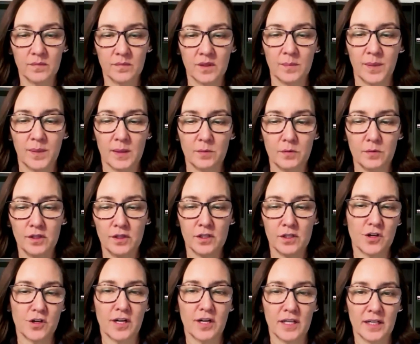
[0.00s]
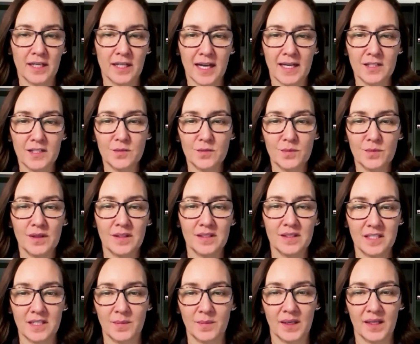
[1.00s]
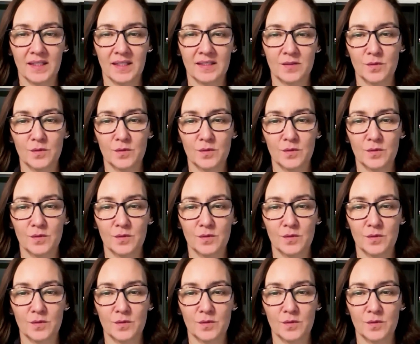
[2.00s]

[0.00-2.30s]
the people that are trying to engage with the GPs